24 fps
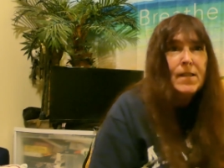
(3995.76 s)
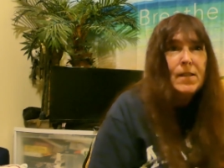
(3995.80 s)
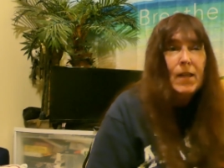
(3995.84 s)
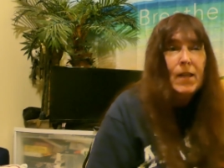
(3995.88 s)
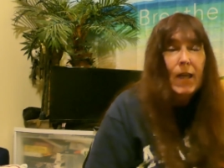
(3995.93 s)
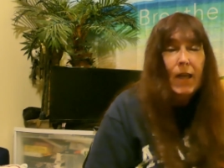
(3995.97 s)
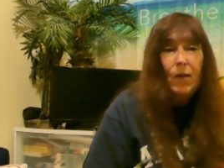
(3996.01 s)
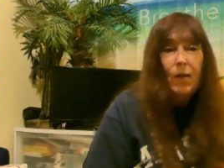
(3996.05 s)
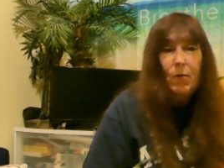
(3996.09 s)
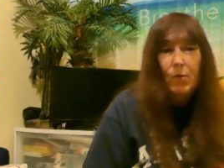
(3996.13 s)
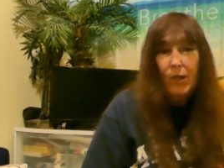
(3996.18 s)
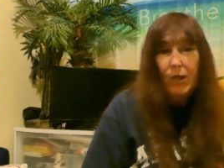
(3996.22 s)

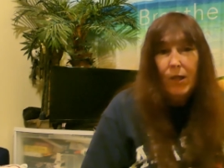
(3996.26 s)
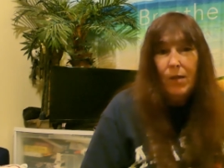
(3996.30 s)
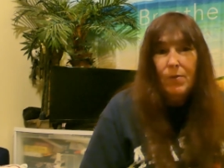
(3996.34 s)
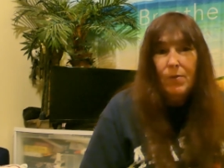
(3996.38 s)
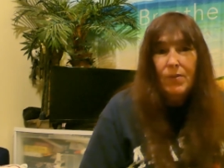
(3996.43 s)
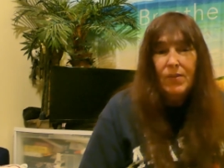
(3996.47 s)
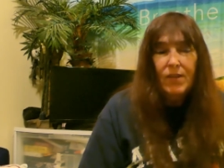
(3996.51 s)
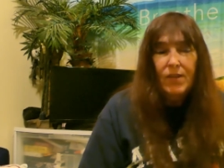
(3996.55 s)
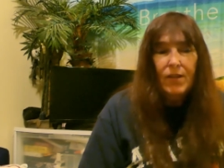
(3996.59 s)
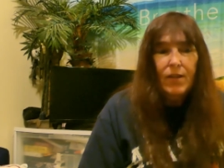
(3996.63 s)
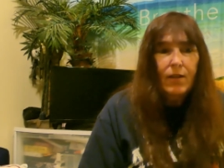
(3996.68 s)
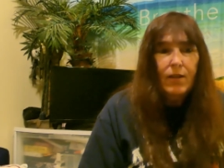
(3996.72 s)
And when I was
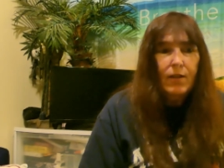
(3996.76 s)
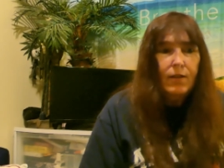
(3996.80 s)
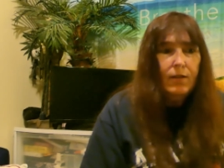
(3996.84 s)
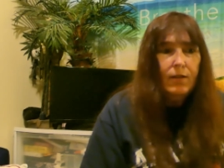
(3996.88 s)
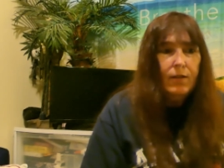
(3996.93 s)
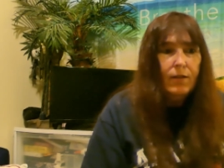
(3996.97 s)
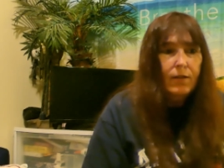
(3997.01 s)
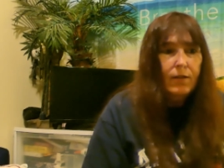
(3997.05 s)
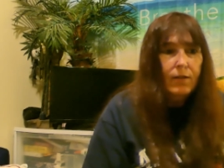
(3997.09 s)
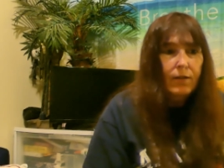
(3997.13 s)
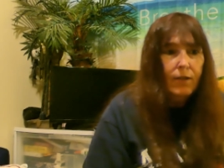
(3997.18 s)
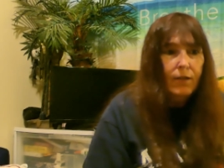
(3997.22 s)
there,
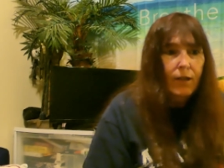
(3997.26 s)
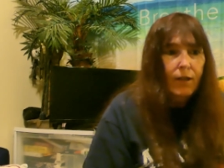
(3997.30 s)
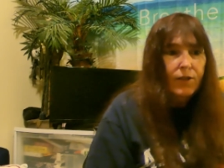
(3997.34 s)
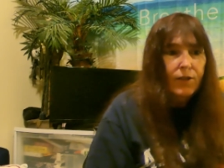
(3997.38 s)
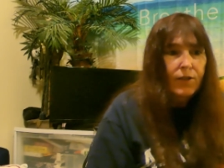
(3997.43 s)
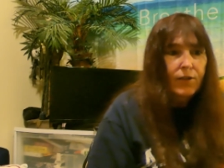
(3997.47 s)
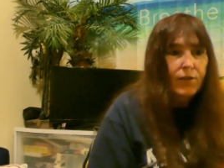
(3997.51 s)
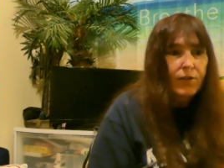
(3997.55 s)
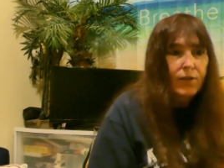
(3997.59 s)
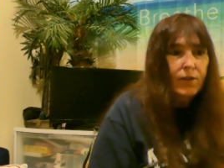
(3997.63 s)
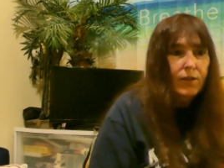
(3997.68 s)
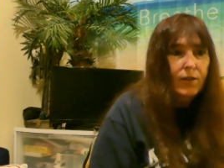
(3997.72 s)

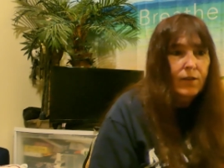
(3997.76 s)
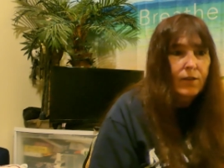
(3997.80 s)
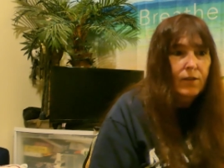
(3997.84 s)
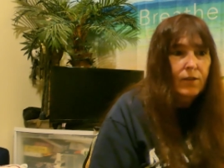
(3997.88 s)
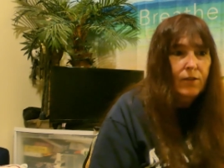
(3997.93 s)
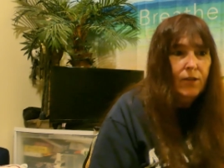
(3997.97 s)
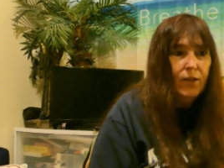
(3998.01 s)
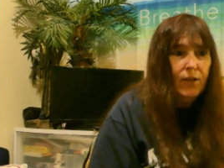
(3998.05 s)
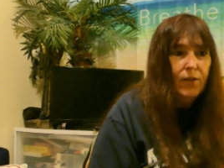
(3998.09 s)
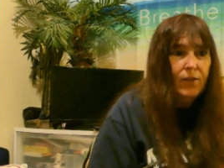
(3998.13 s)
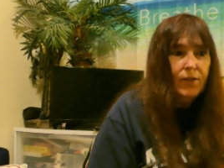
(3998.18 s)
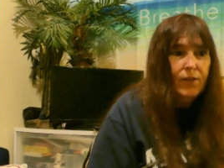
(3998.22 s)
actually in
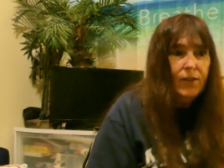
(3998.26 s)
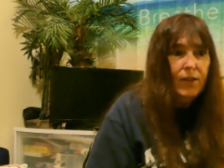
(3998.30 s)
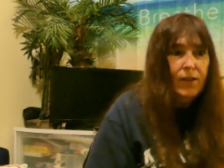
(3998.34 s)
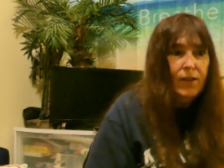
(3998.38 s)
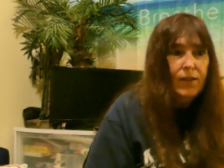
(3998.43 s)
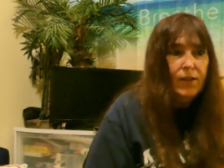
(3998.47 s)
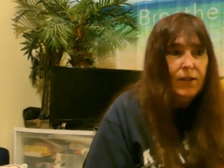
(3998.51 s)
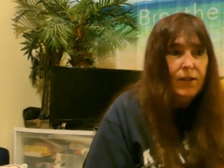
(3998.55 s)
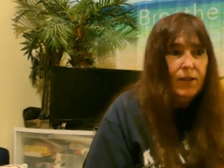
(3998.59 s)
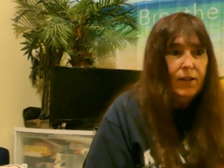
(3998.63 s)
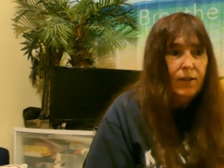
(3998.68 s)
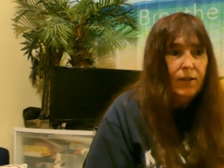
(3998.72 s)

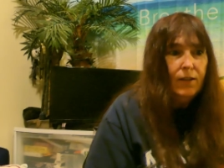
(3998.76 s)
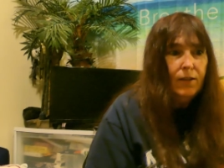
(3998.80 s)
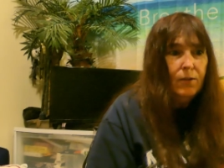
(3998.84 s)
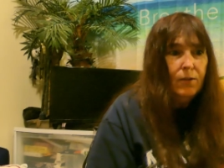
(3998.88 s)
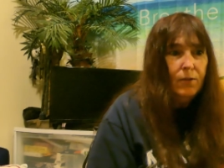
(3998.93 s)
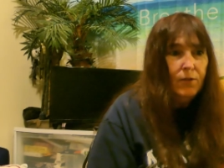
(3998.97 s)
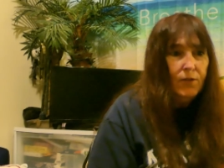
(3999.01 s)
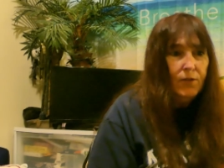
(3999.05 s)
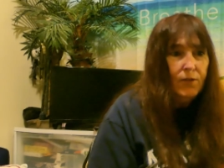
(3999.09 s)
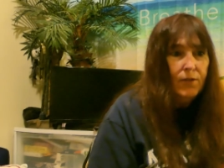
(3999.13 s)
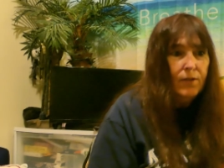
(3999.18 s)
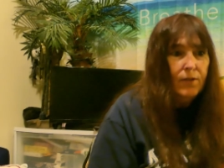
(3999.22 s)
2018, there
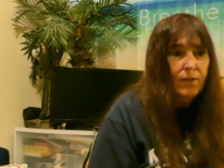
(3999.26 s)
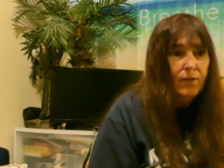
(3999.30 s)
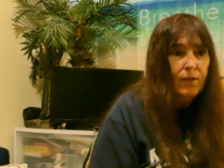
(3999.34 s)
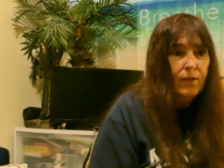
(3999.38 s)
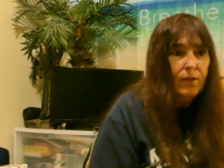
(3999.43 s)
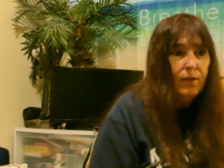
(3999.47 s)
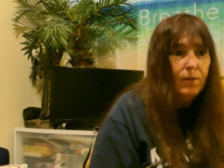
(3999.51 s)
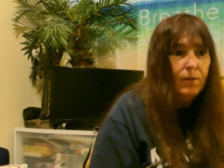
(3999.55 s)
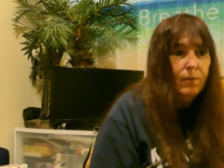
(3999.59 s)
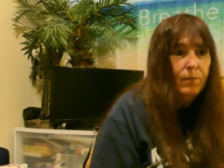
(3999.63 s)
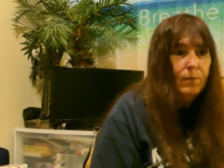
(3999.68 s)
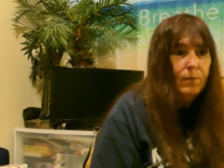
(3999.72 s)
was
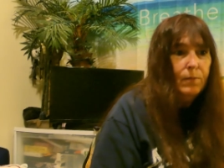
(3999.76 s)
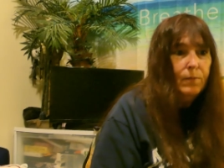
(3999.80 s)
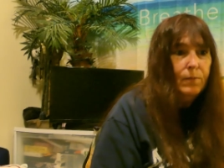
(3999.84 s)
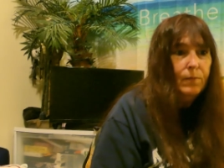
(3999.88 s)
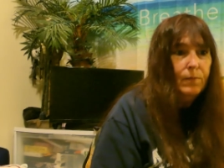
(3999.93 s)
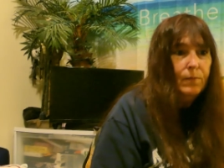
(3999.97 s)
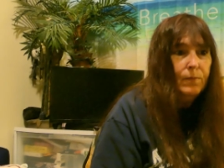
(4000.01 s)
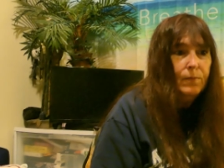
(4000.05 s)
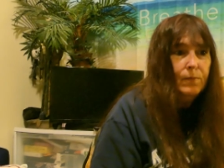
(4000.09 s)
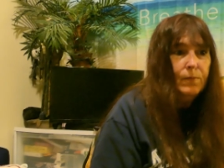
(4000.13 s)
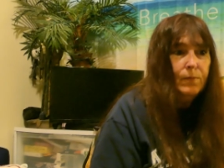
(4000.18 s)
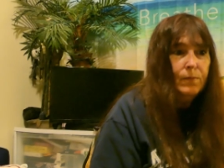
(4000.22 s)
um,
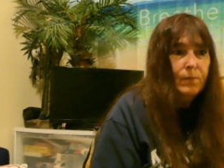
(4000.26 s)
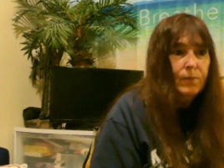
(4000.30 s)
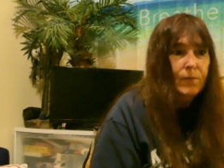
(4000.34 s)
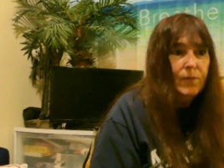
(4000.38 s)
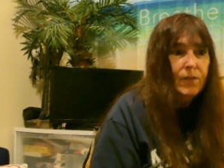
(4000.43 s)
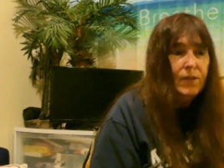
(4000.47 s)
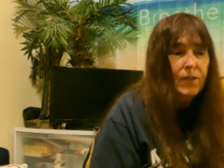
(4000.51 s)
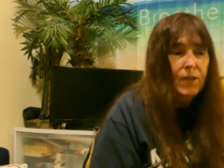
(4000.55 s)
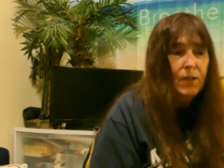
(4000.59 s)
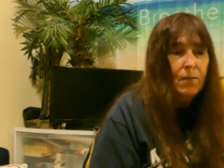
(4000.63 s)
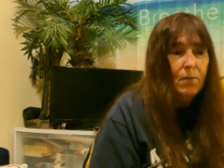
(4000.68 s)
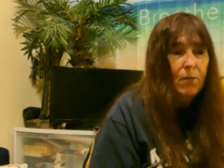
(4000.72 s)

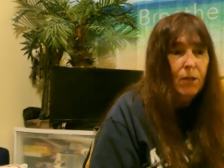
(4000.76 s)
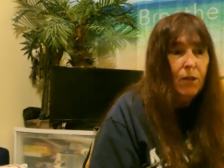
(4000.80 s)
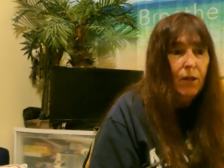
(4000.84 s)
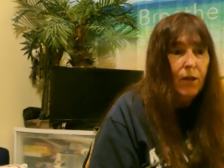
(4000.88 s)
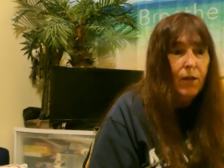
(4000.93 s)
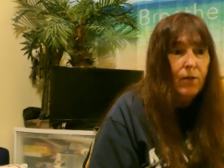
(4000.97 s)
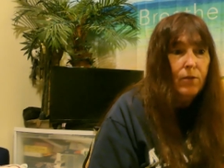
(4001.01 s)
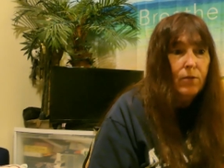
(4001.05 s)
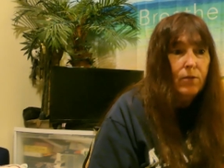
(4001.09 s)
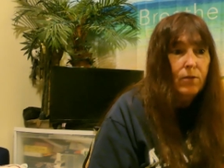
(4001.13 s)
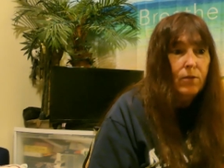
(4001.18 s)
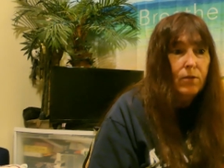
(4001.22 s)
steam
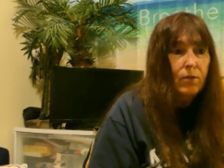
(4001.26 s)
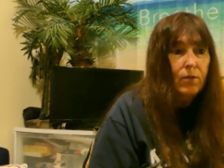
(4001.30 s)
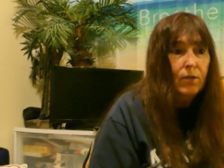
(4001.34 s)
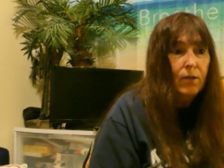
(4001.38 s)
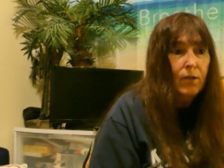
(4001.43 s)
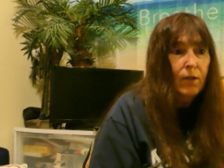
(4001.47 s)
clouds.